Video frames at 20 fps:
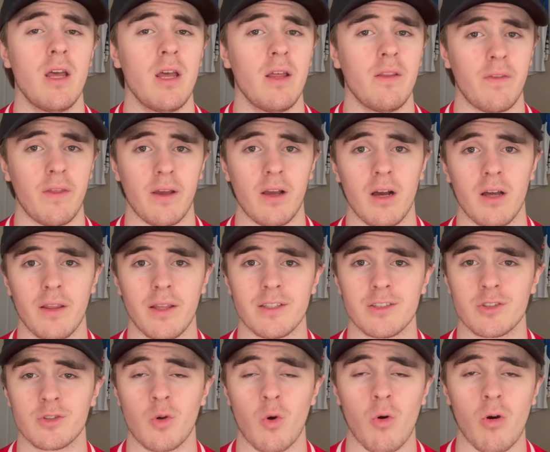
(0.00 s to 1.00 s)
They
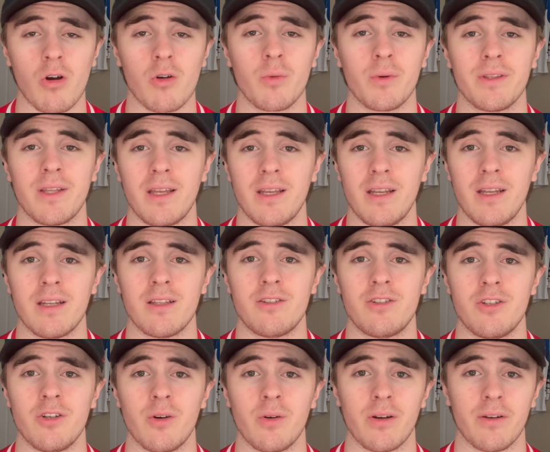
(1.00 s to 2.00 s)
scored when they needed
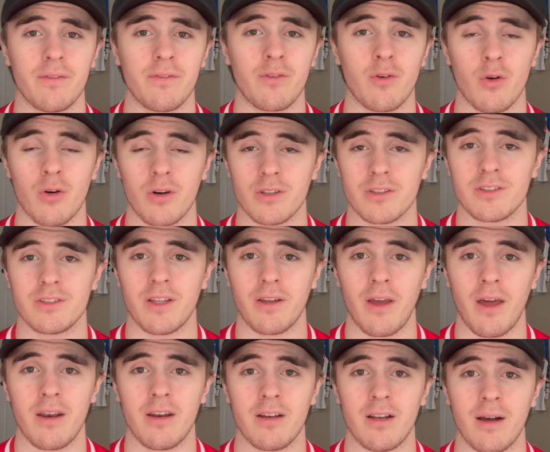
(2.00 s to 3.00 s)
to, and of course they
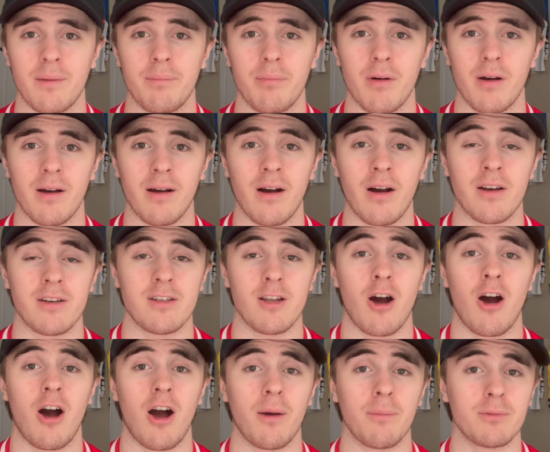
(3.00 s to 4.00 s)
ended up on
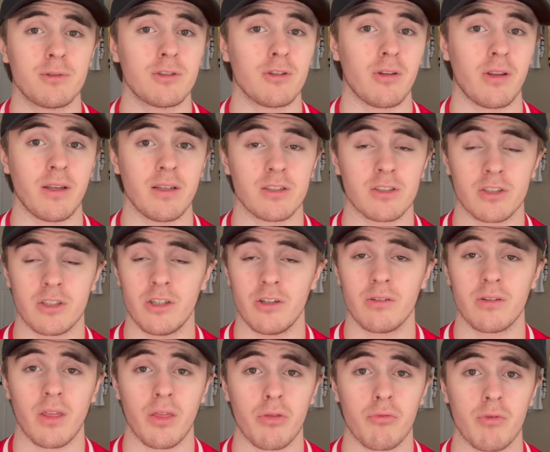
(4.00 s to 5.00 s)
top. So they
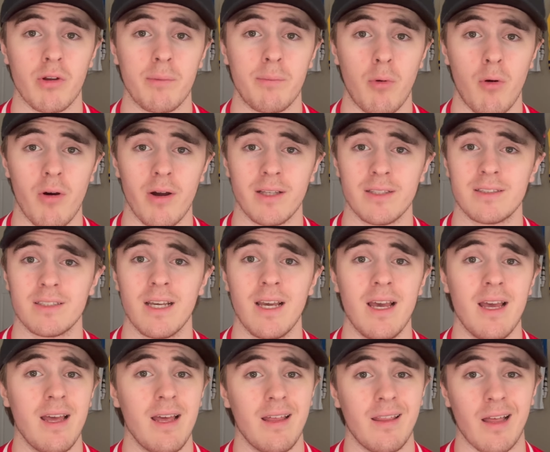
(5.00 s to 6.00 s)
secured the 3 points.
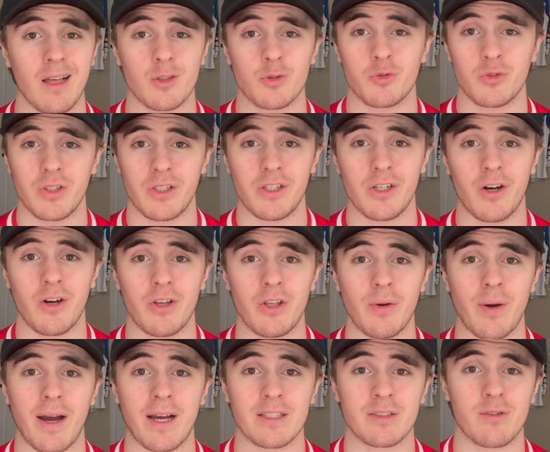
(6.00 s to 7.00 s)
That's really all you
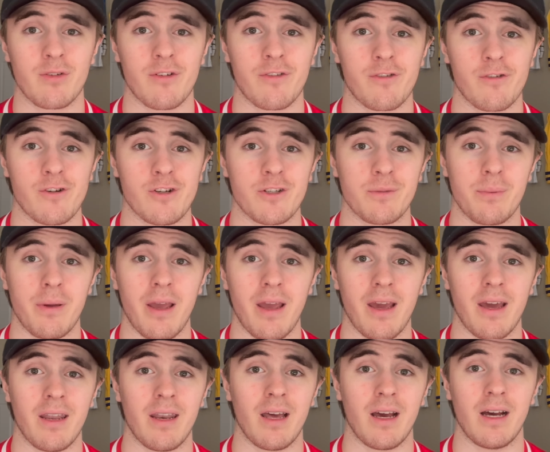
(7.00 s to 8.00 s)
ask for
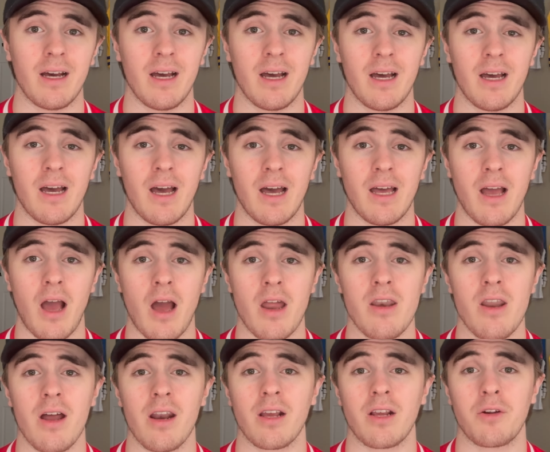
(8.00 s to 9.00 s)
Japan.
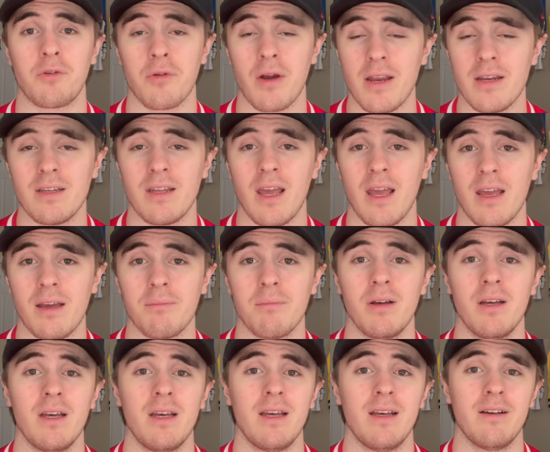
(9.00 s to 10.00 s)
Not a great game
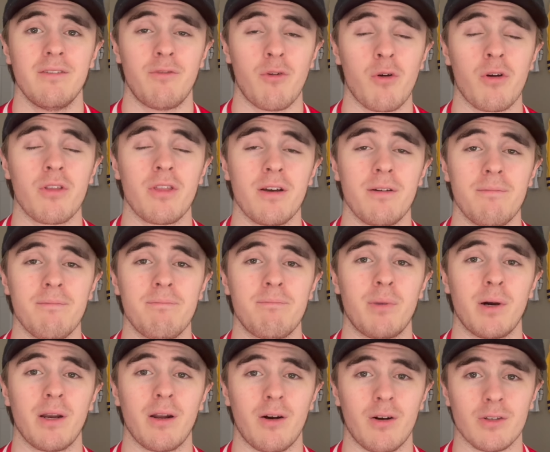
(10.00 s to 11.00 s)
for them,
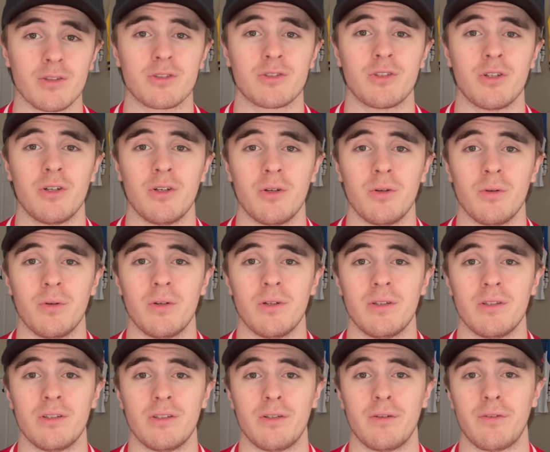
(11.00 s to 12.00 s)
but also
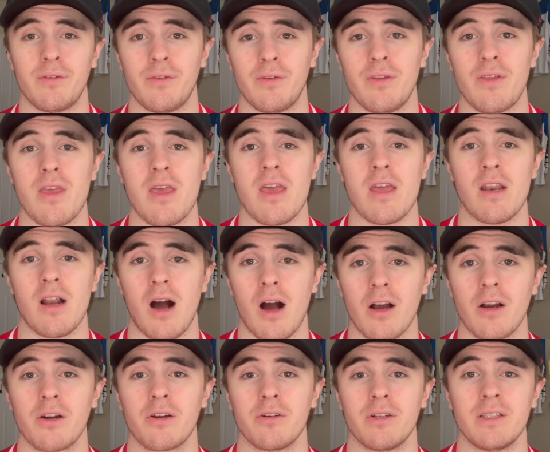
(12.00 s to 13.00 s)
in
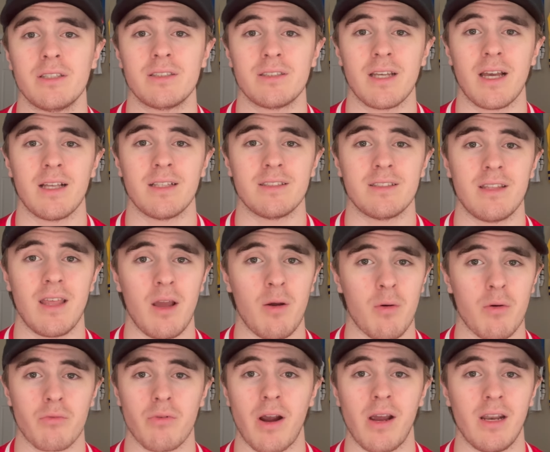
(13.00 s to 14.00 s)
Hungary's sense, they
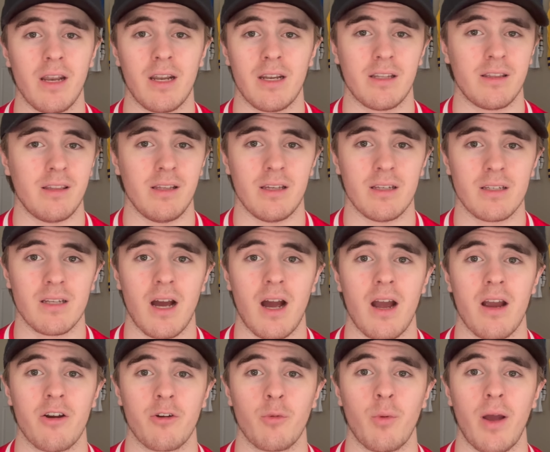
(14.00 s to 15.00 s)
were right in it the
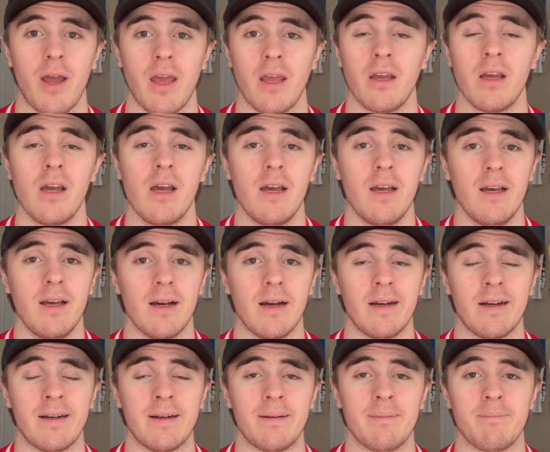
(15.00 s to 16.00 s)
entire way,
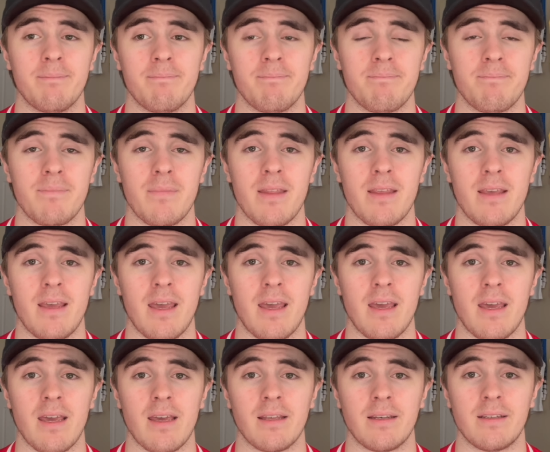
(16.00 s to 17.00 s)

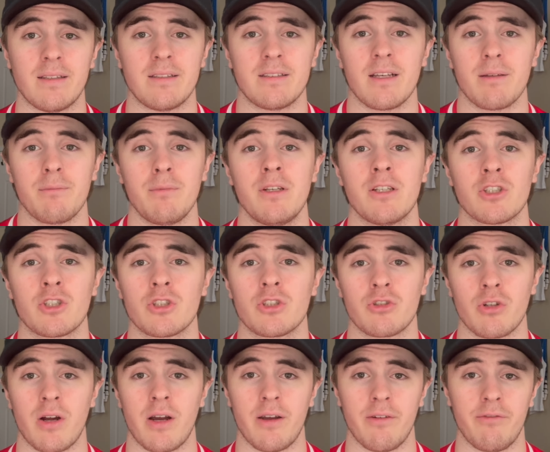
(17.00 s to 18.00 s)
and something to
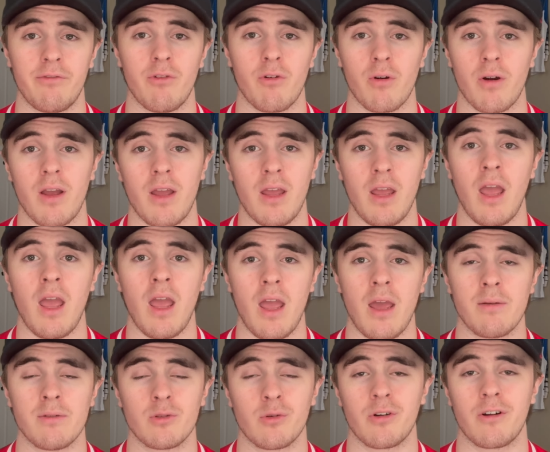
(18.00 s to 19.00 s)
strive for
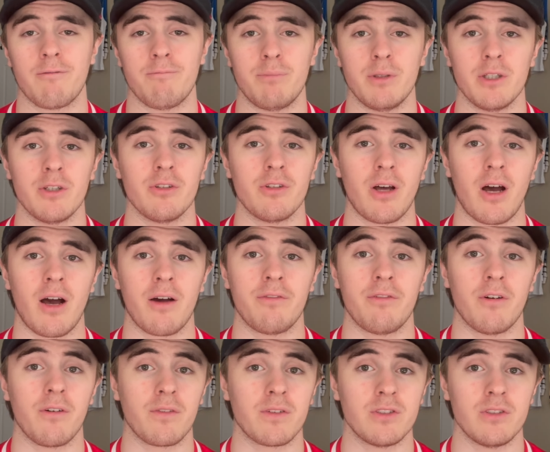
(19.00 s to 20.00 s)
and sort of build off
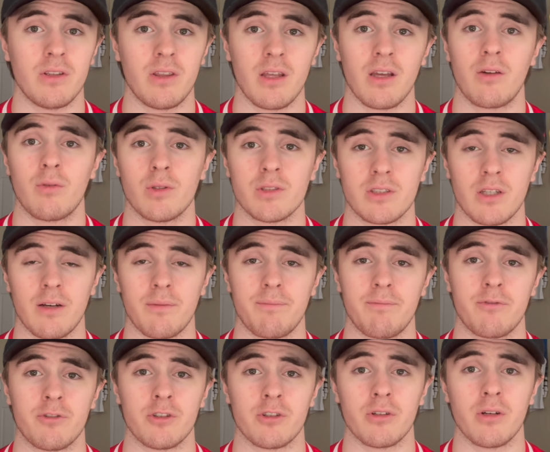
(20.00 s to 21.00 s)
of. Because you think what's up
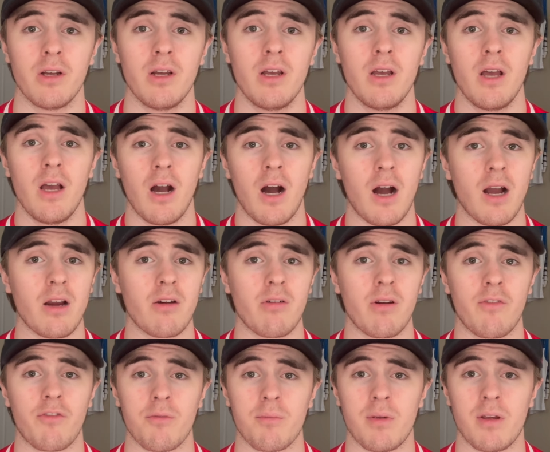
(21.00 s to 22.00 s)
for
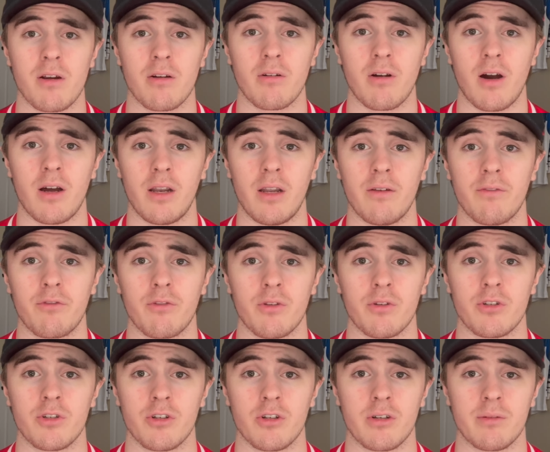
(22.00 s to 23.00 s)
Hungary from here on in for the
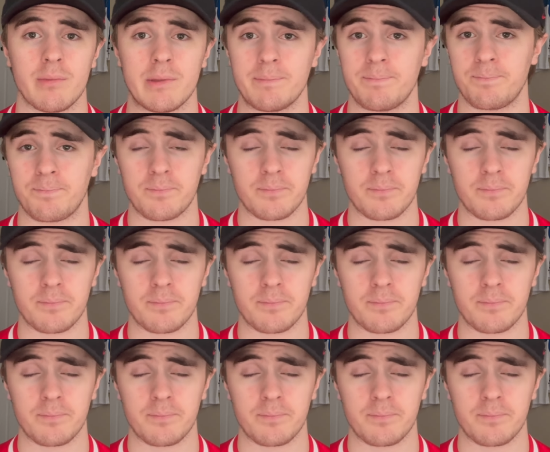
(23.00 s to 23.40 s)
tournament.